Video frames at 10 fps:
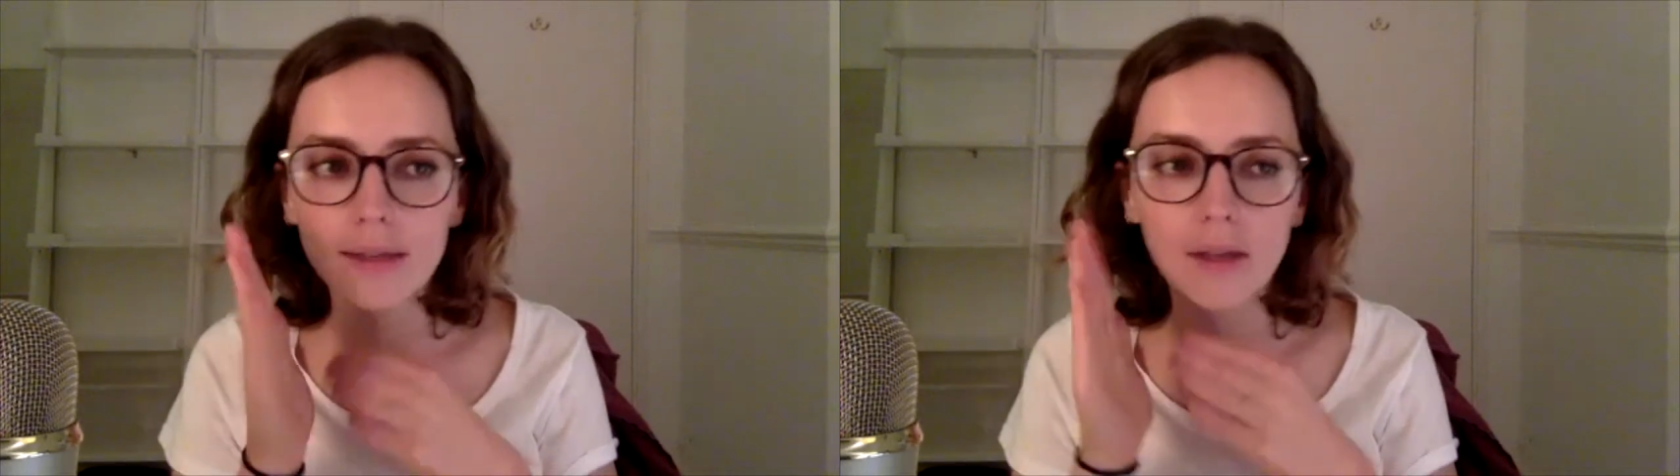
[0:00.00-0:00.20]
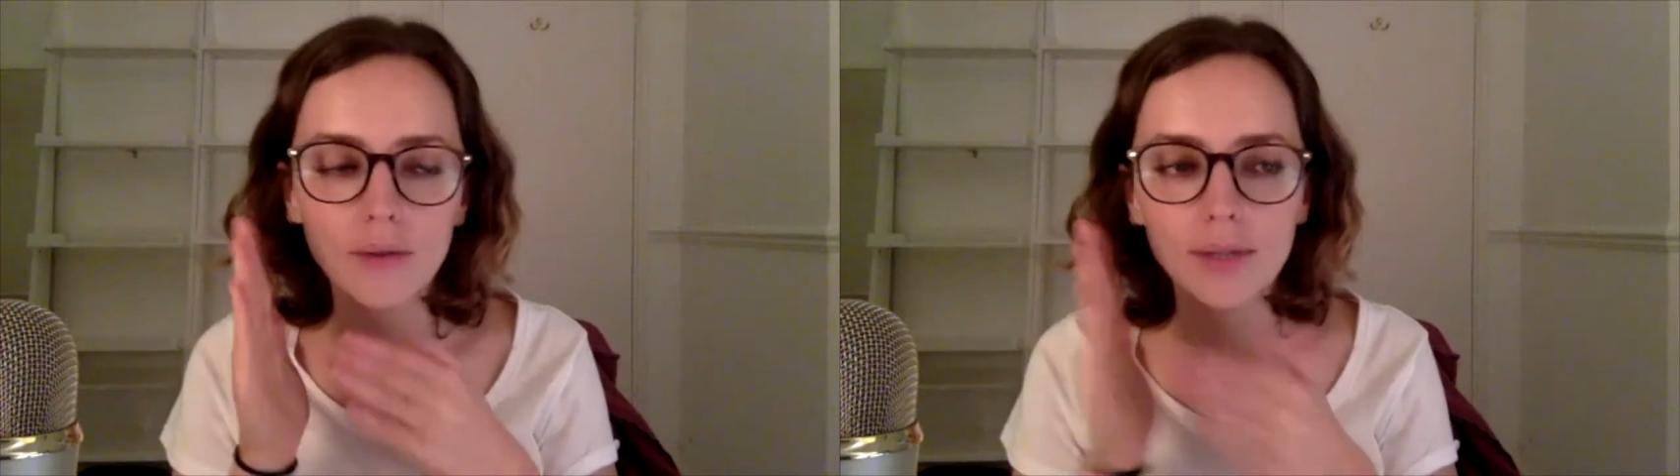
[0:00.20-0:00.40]

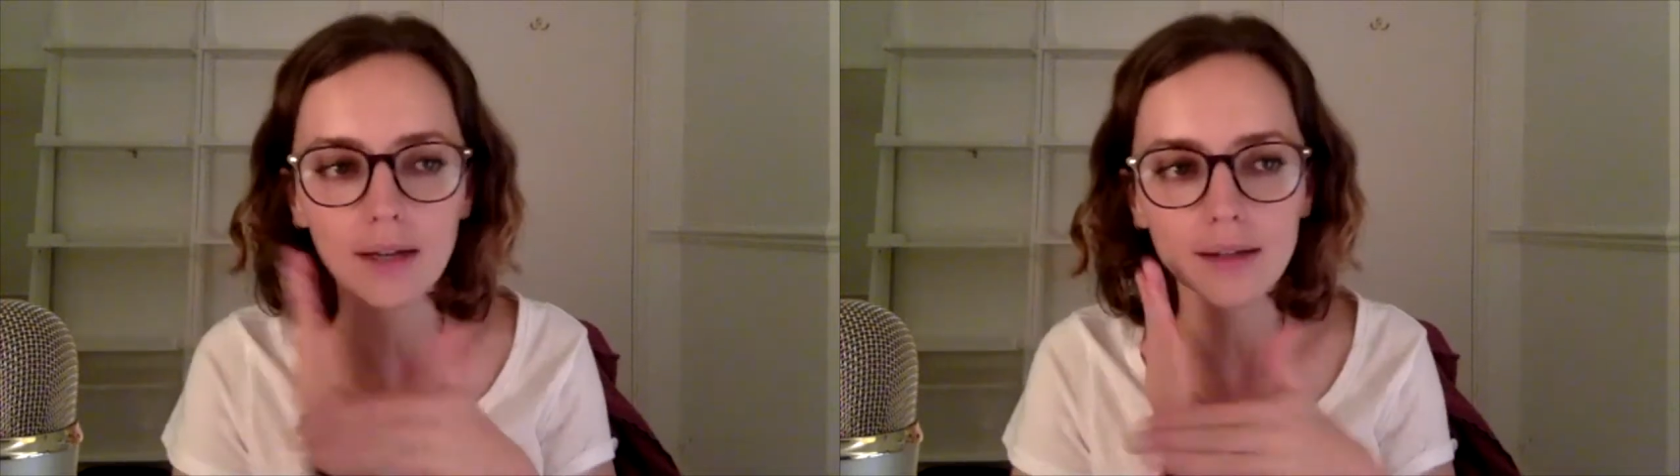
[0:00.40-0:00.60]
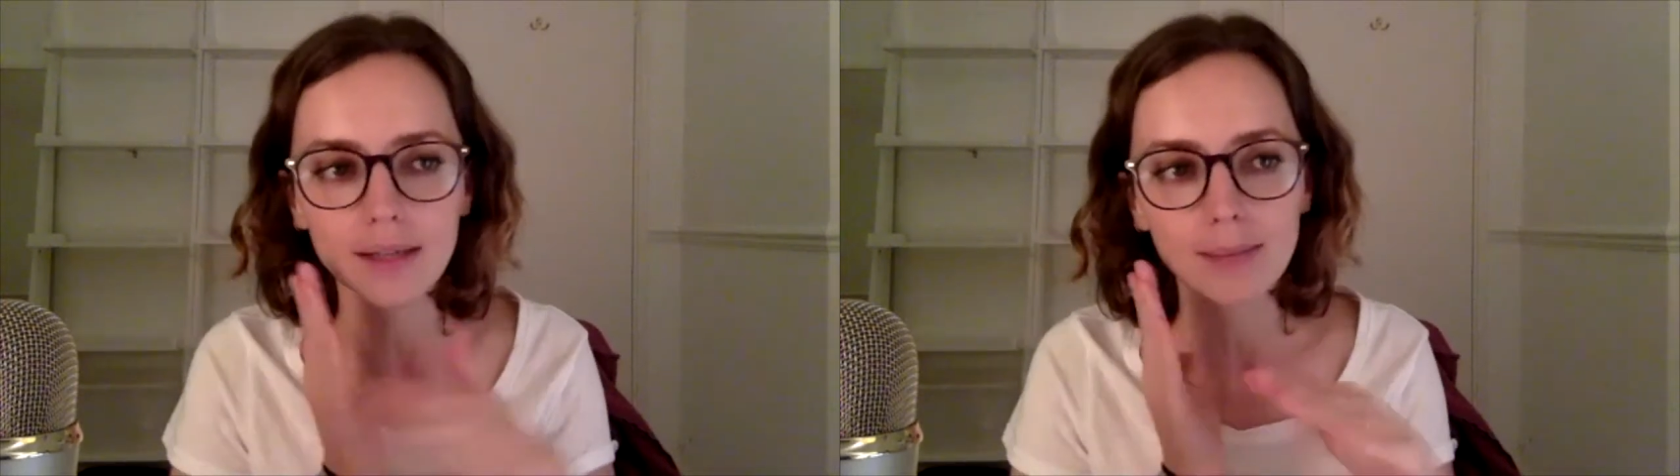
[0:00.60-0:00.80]
those
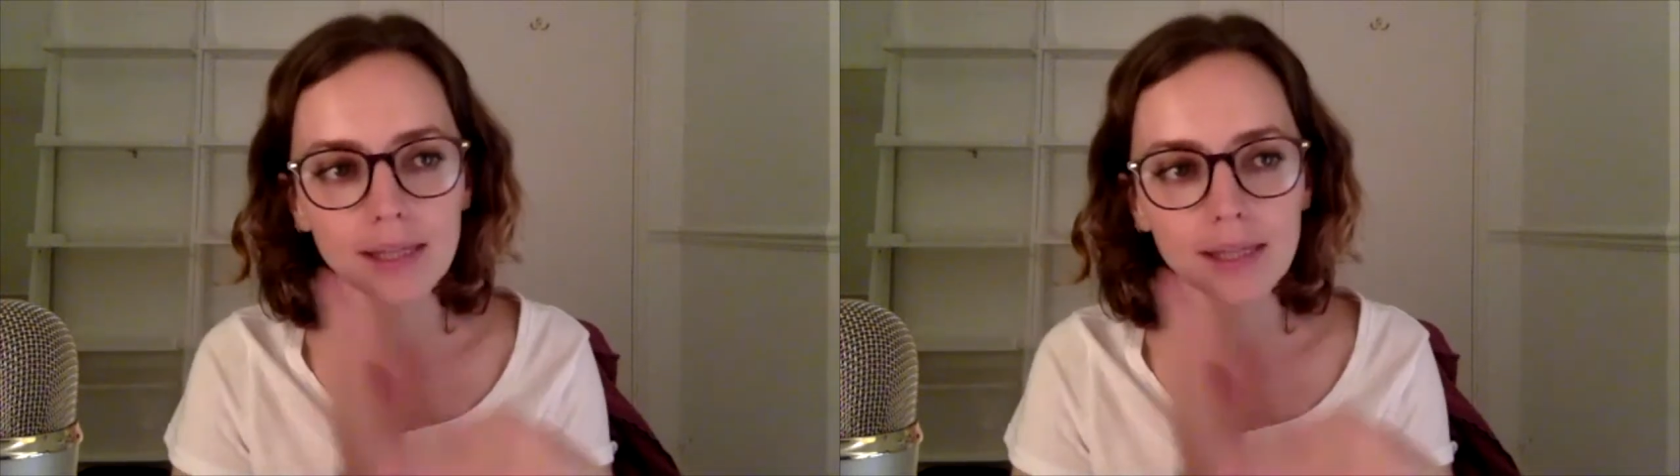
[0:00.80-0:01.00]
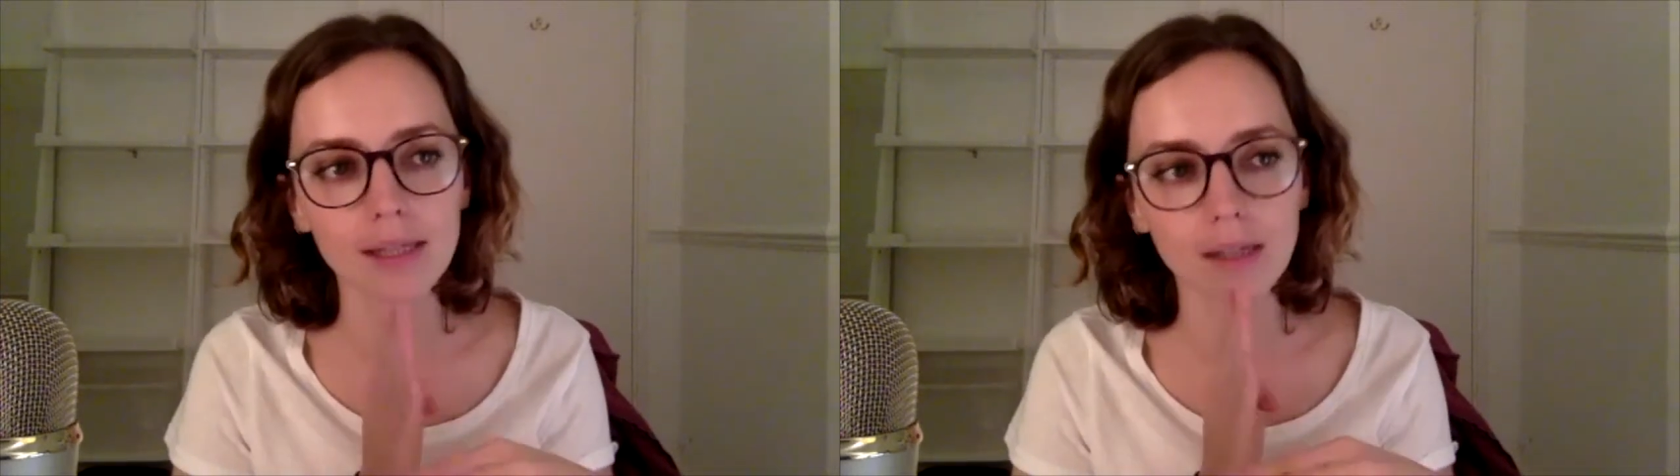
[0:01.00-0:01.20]
circles are
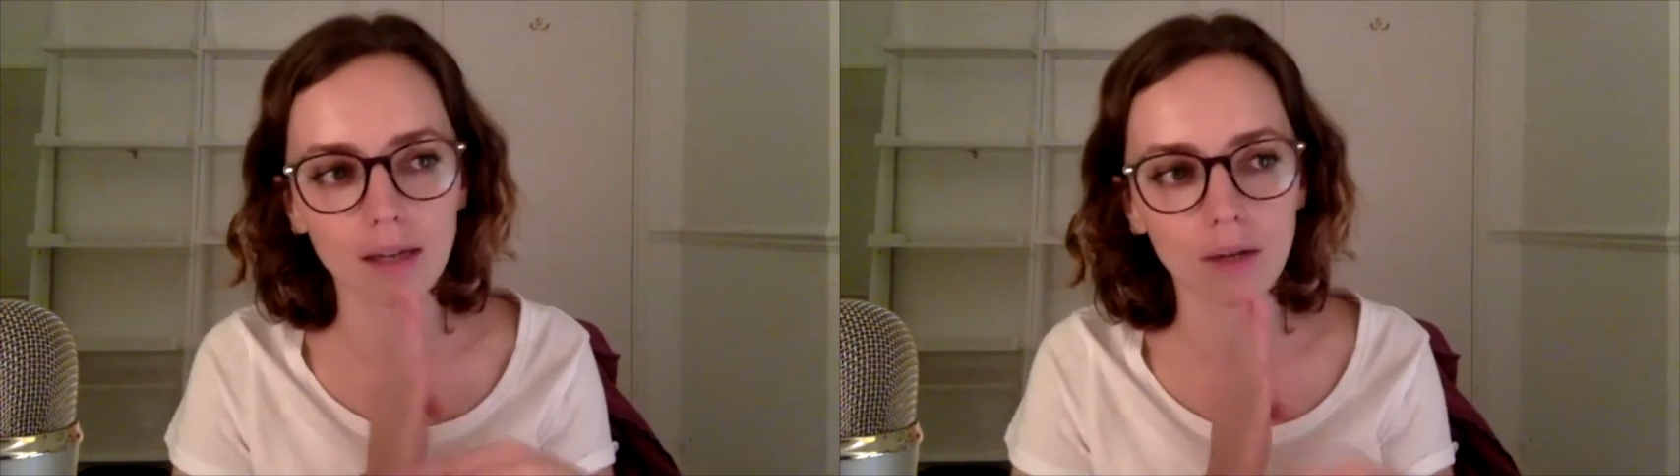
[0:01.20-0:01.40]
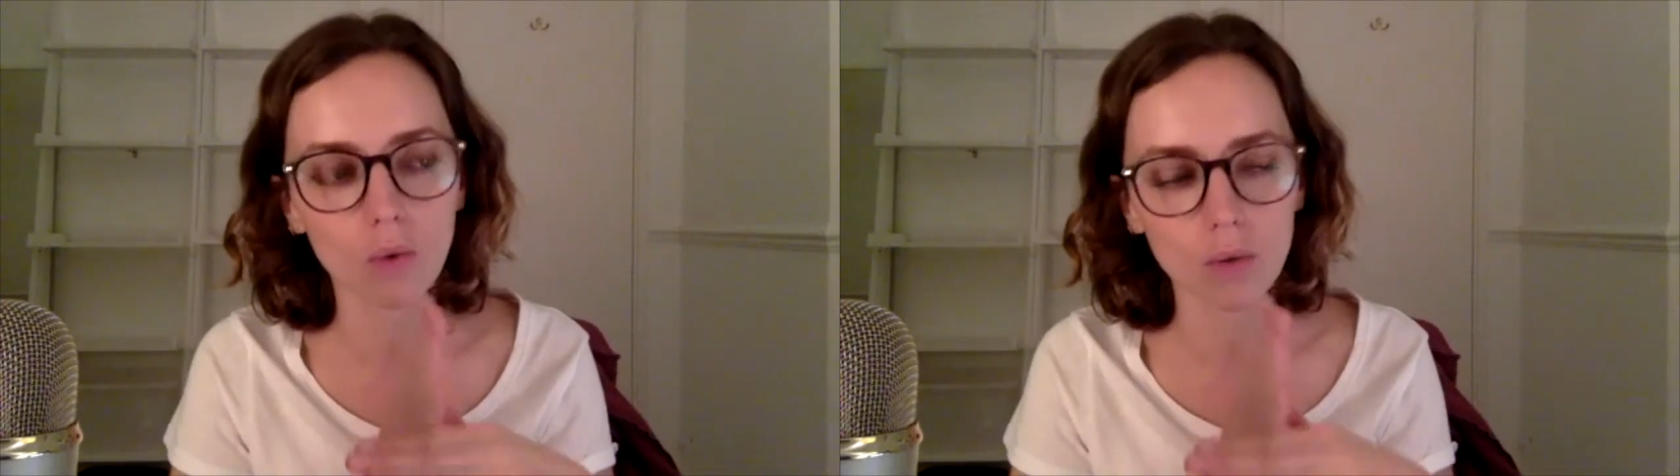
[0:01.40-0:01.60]
split into
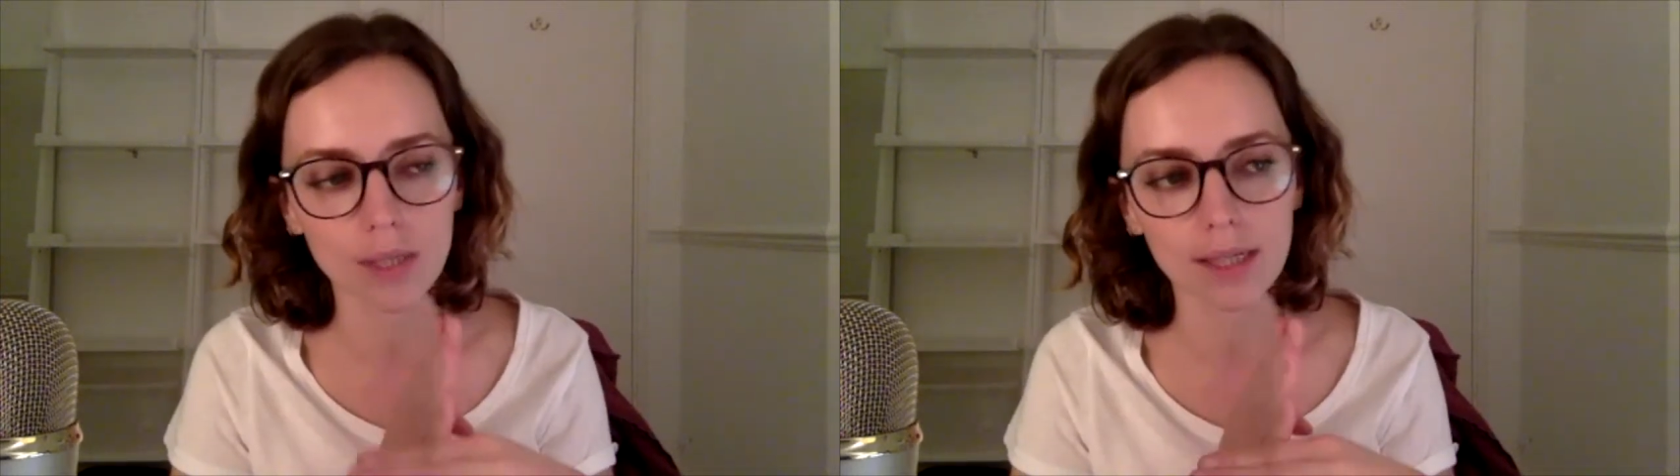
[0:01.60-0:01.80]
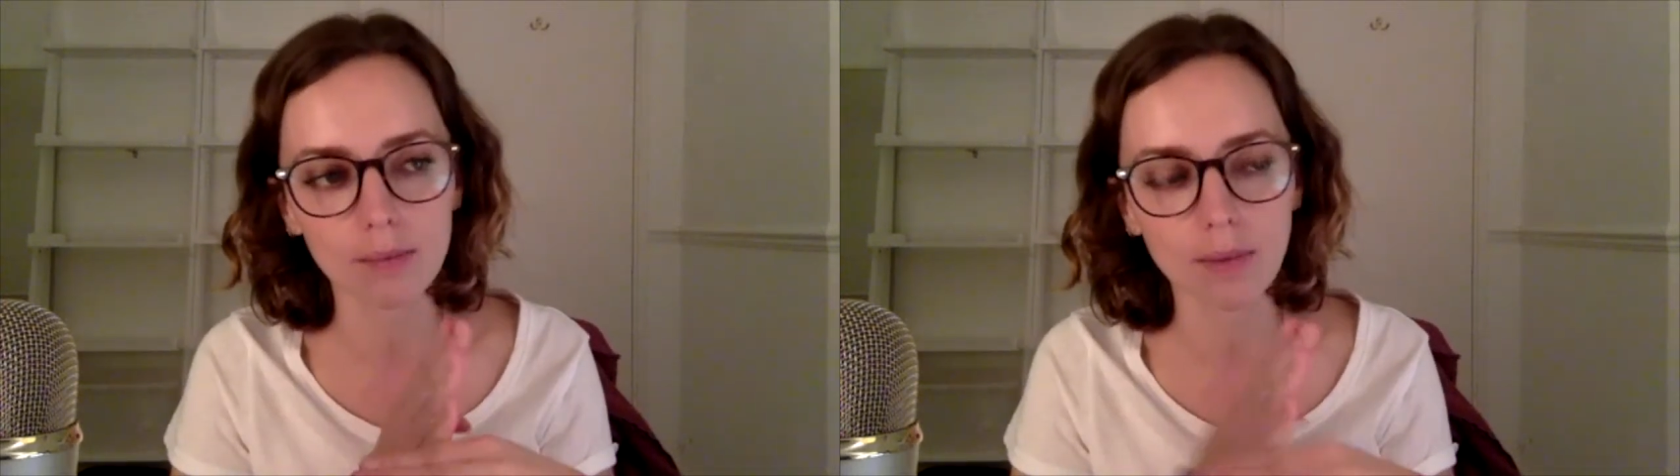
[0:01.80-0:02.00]
quarters,